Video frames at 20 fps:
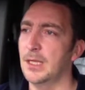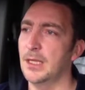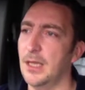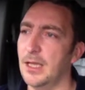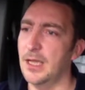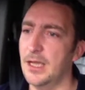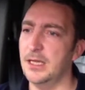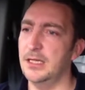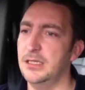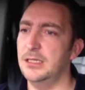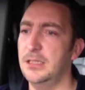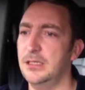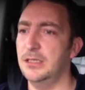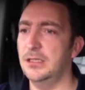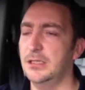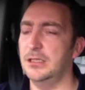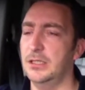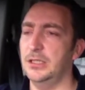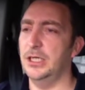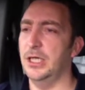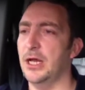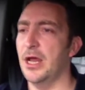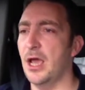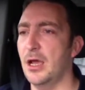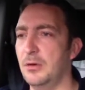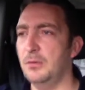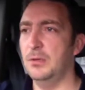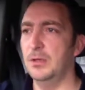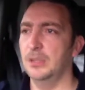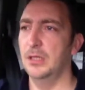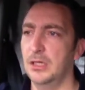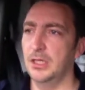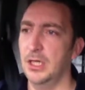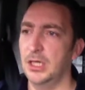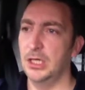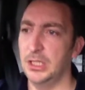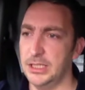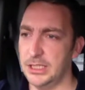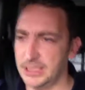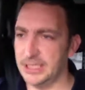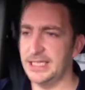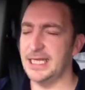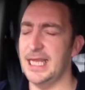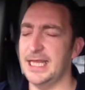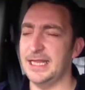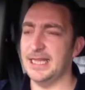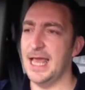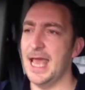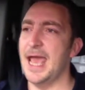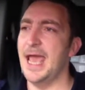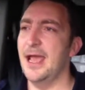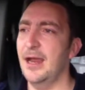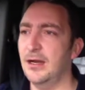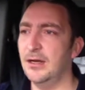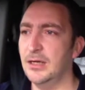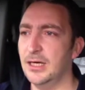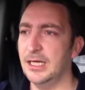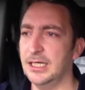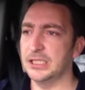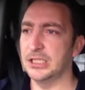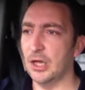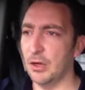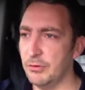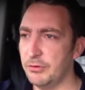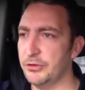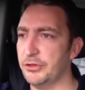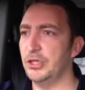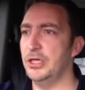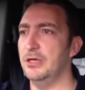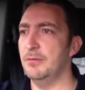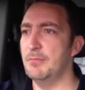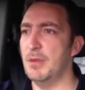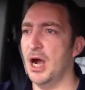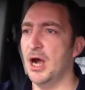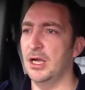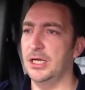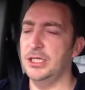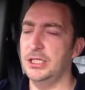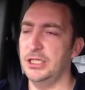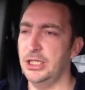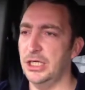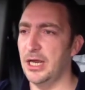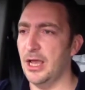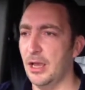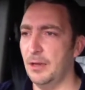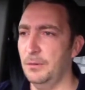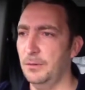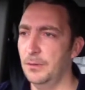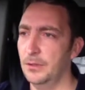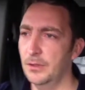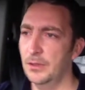and you know, you sit there and it's going through your mind, you know,